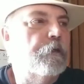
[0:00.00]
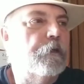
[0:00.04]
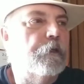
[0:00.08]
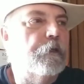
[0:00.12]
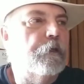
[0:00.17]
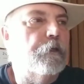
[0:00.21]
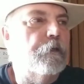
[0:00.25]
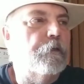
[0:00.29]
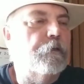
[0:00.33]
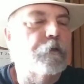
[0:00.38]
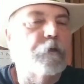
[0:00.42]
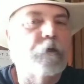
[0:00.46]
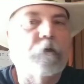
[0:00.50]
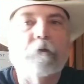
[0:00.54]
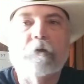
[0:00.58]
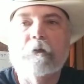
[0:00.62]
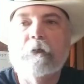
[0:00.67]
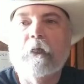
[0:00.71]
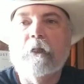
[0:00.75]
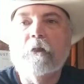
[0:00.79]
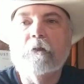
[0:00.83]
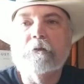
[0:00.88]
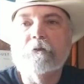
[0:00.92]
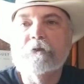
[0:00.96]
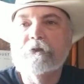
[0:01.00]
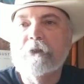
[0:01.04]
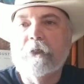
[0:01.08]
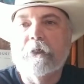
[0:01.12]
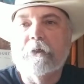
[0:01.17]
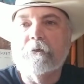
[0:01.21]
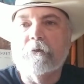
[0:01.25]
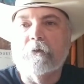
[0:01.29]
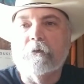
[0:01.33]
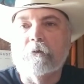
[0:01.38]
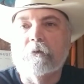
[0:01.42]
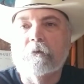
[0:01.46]
uh, go to Dollar
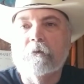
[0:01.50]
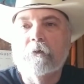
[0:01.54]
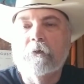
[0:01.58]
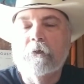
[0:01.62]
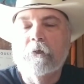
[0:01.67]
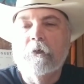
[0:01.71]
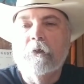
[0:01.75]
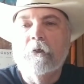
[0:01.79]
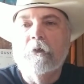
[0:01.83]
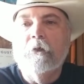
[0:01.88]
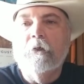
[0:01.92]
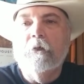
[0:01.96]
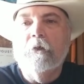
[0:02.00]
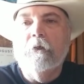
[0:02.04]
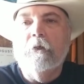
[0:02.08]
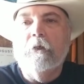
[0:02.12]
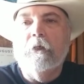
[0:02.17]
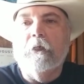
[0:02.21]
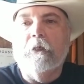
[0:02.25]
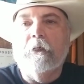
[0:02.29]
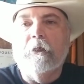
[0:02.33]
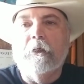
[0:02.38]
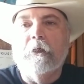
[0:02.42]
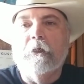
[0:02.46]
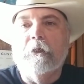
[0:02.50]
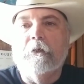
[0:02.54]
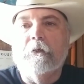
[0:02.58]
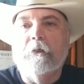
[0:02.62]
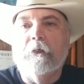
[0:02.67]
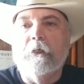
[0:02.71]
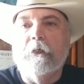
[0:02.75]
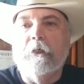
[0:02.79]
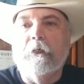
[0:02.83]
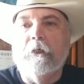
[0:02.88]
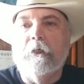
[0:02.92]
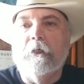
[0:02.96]
General and get
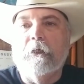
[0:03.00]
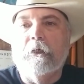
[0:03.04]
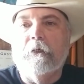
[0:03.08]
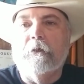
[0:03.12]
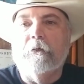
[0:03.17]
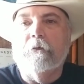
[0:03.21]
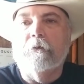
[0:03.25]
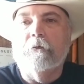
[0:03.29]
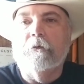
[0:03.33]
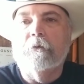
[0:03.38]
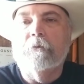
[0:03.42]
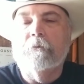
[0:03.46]
a uh,